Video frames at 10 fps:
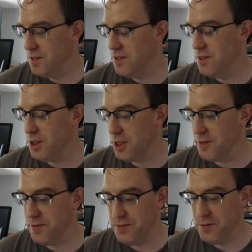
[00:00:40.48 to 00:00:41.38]

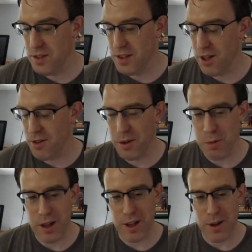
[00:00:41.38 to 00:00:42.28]
So I don't know if we
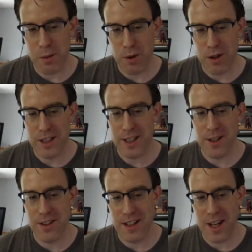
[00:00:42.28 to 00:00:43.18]
want to go any more
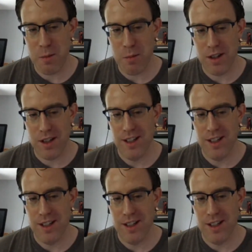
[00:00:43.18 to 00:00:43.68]
detail than that,